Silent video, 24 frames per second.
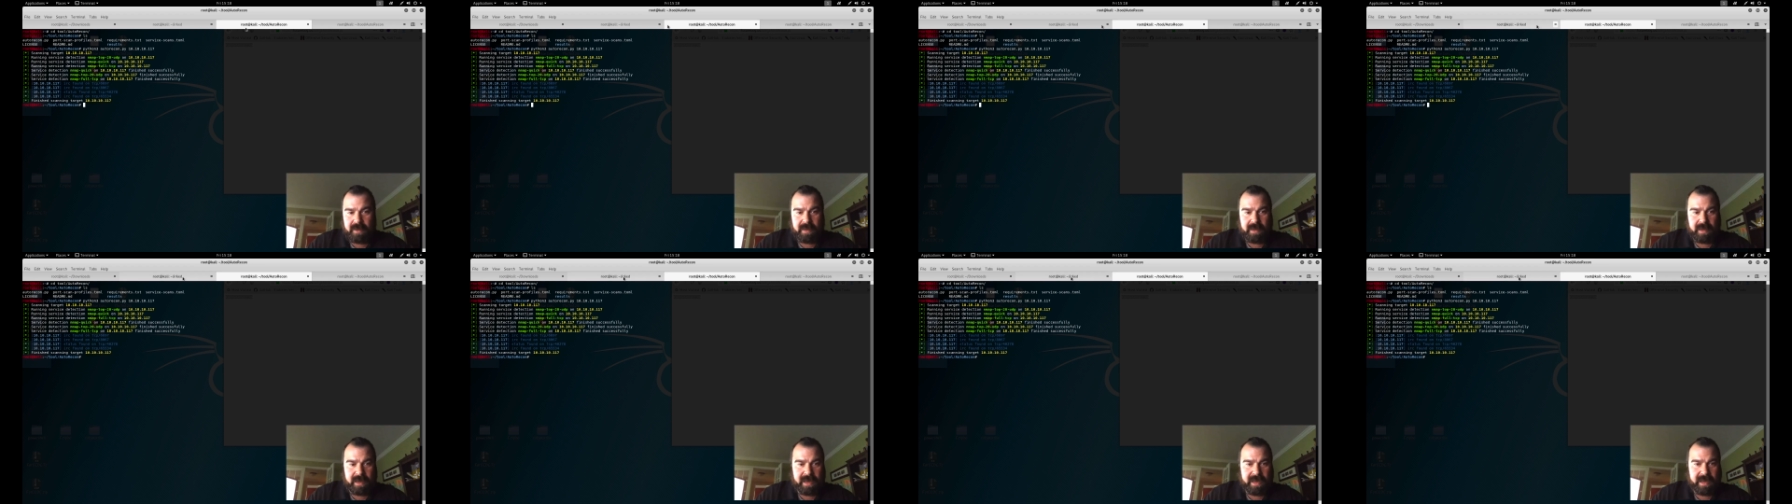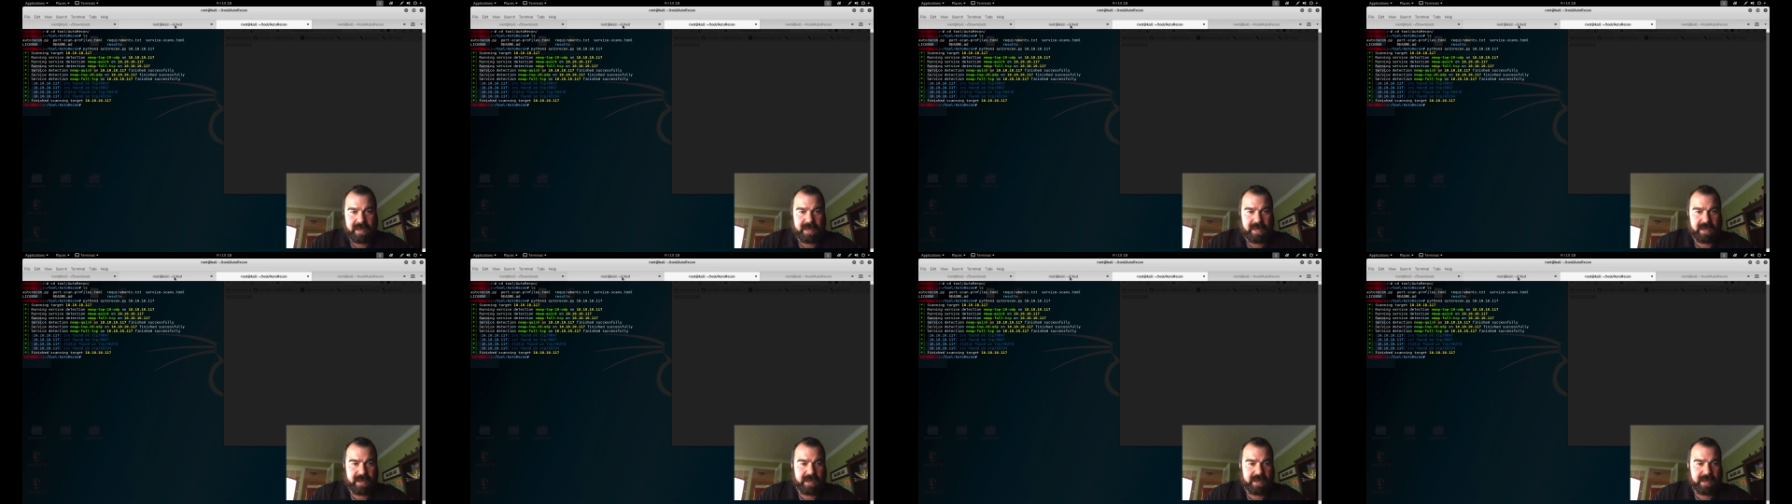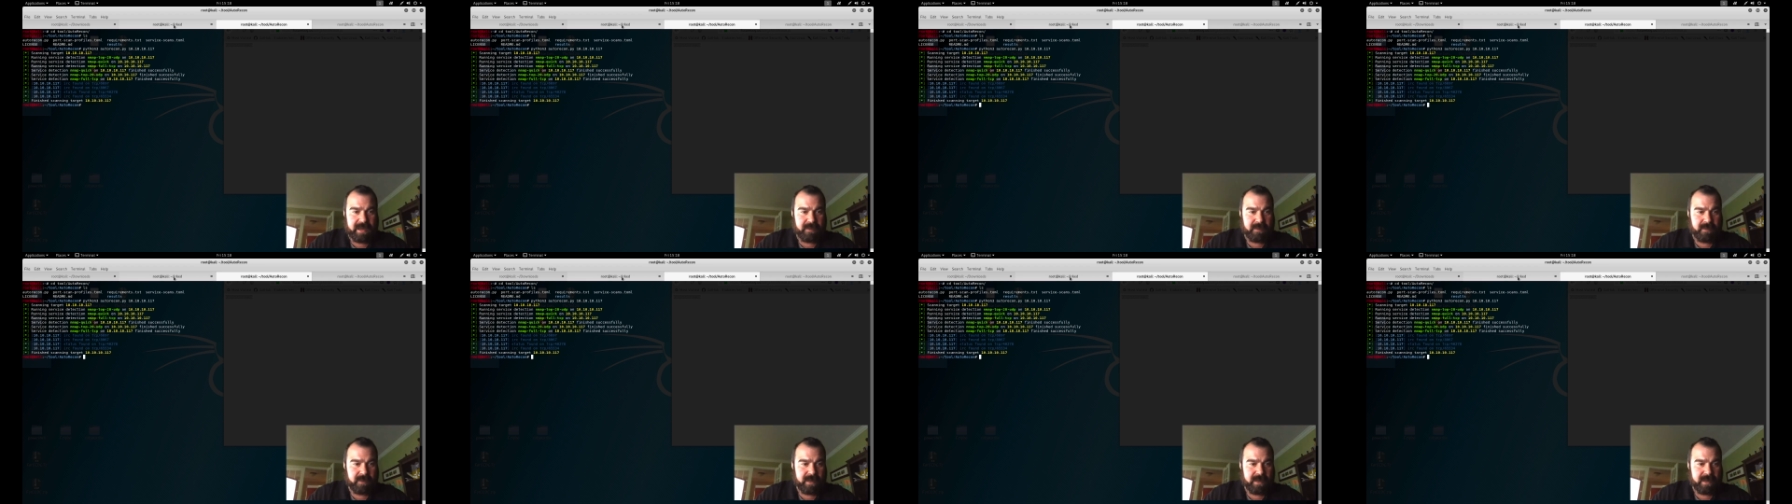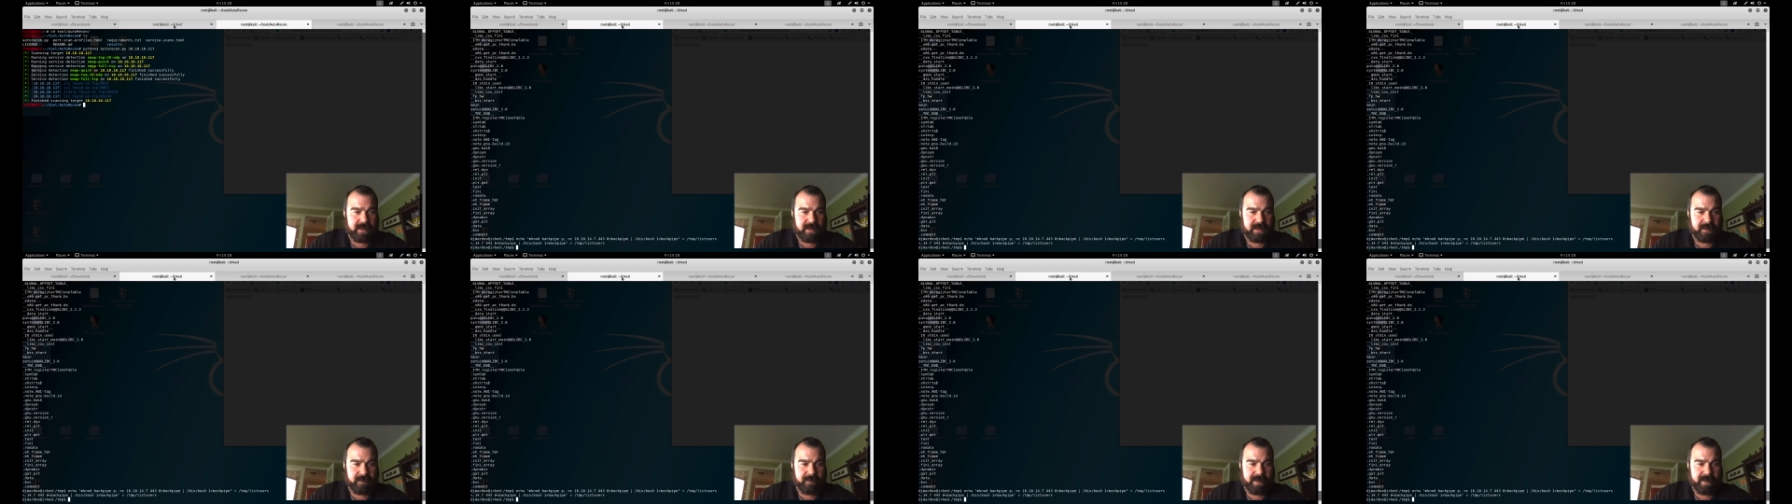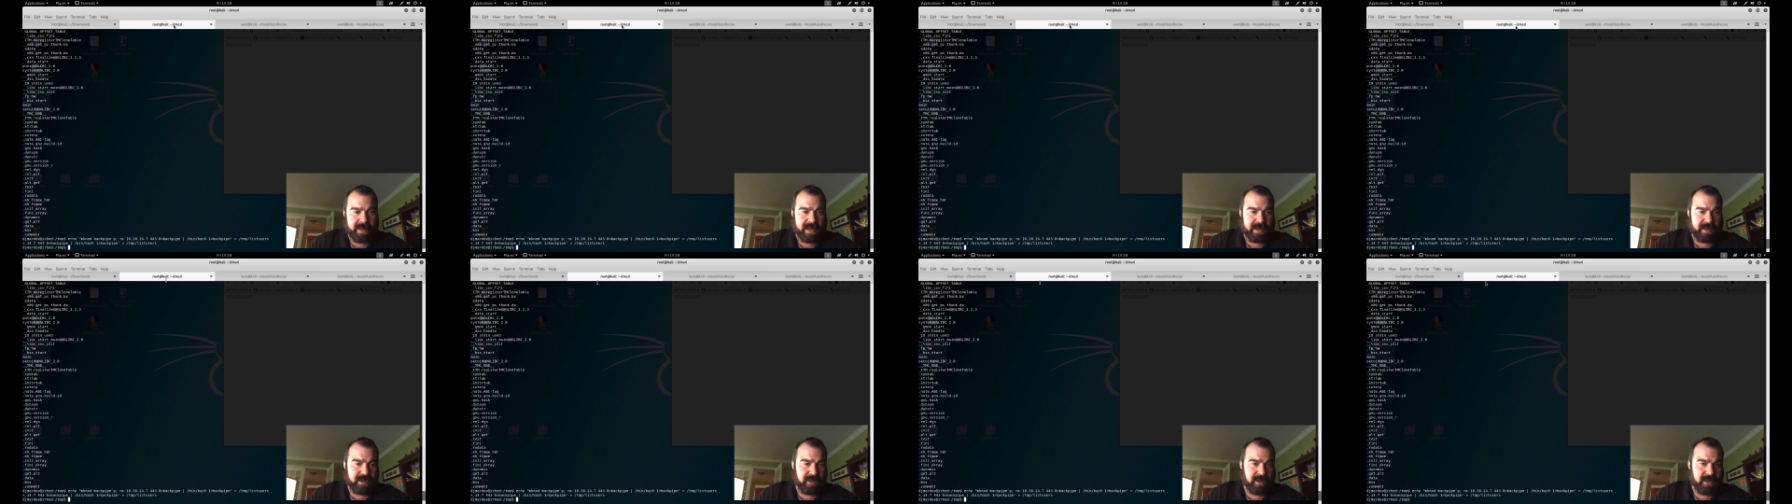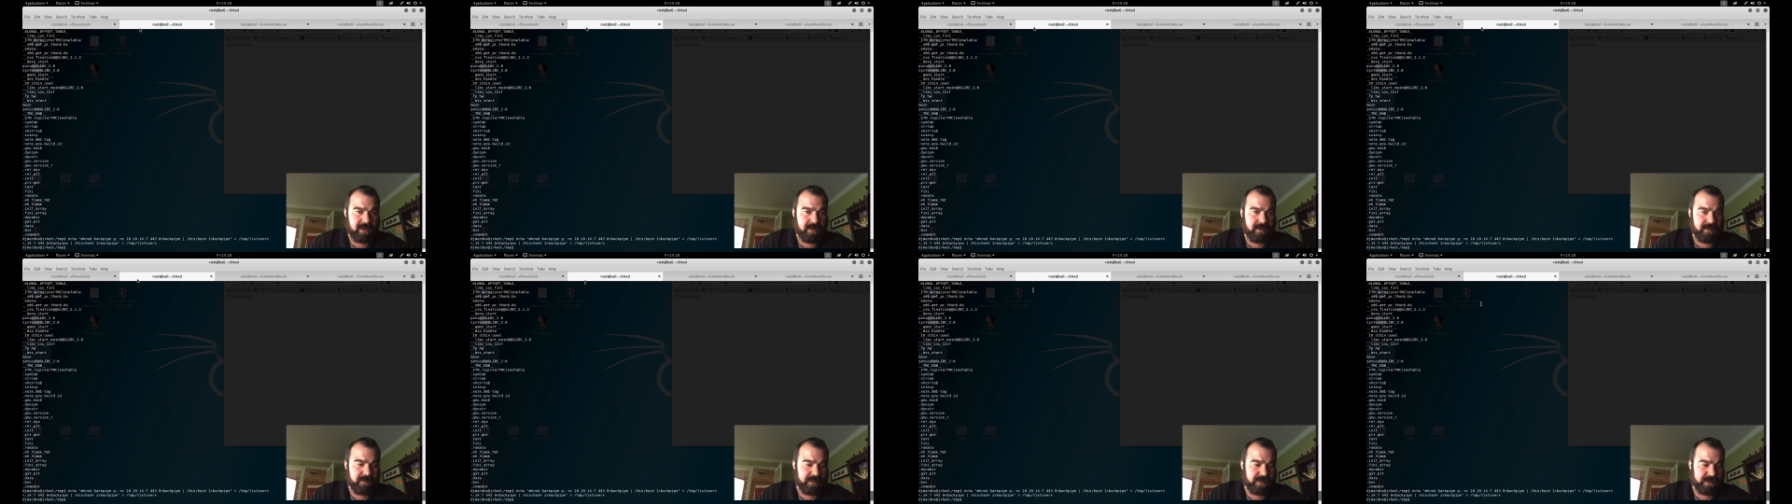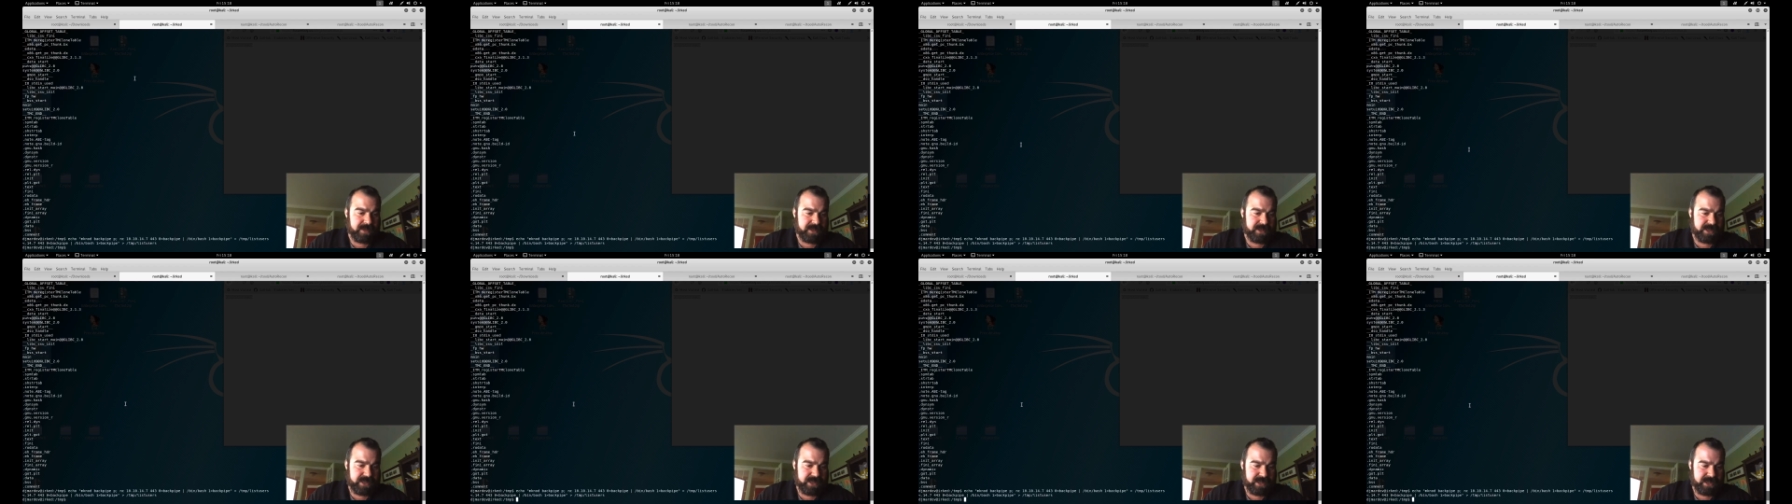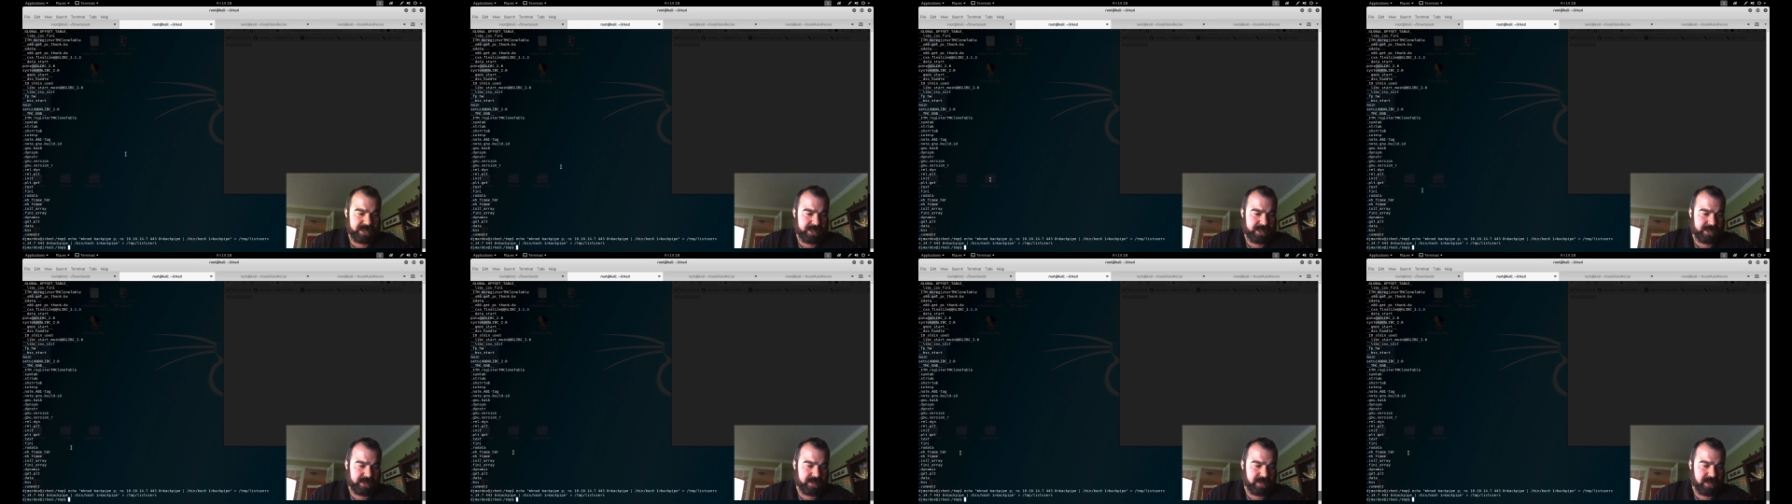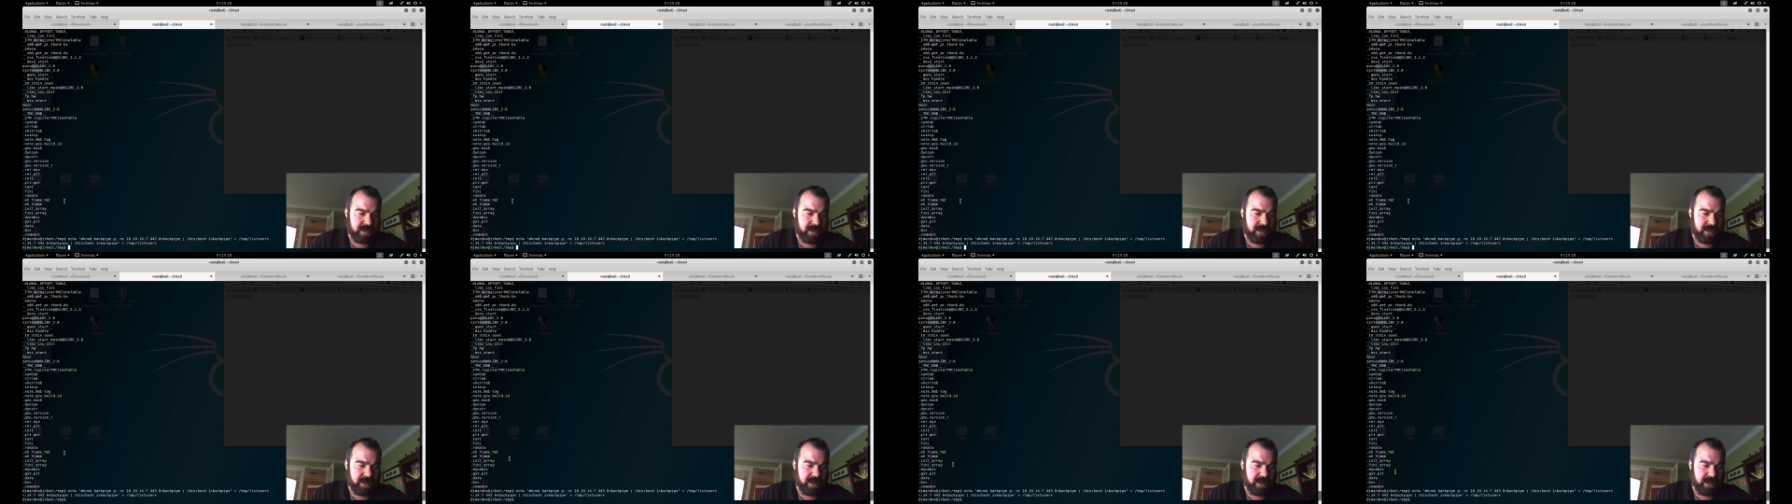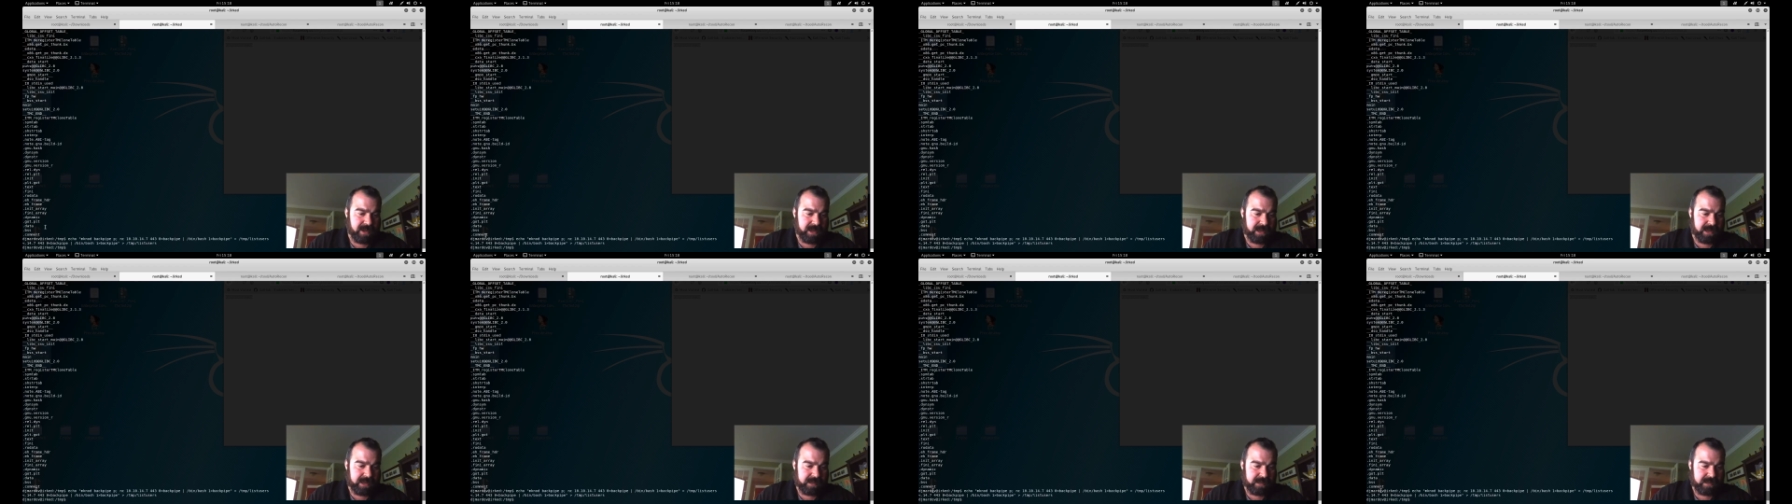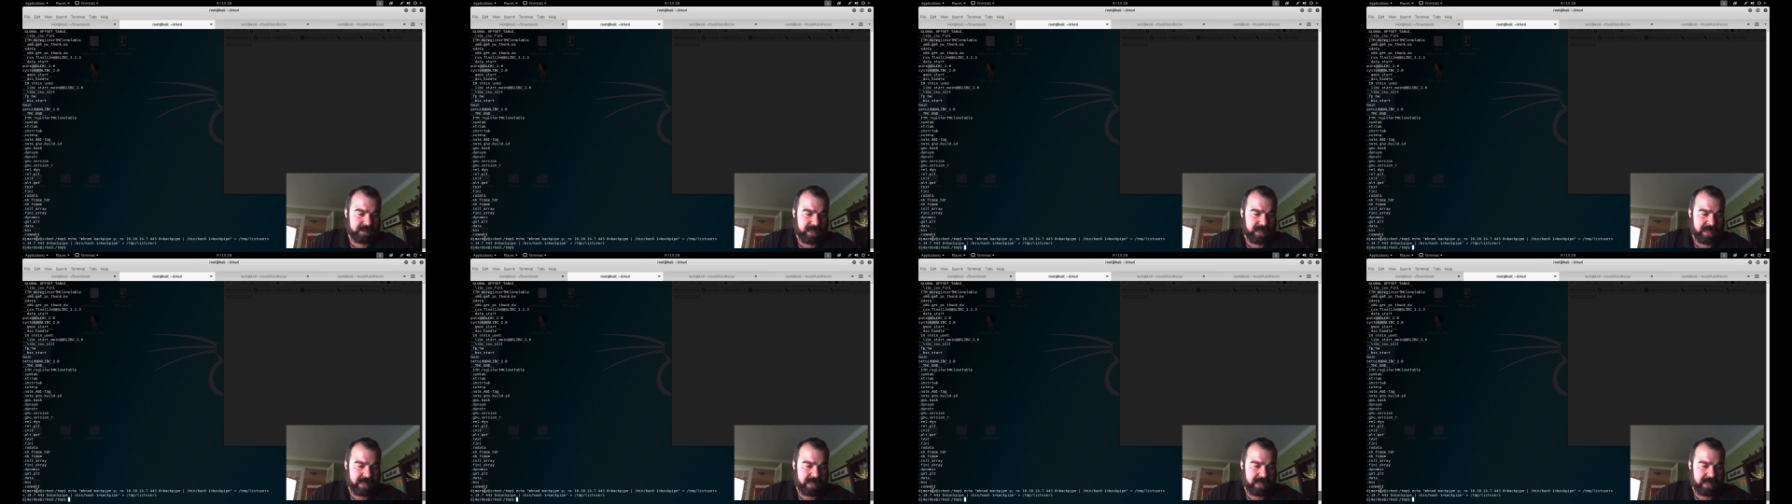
And we're going to come back over to our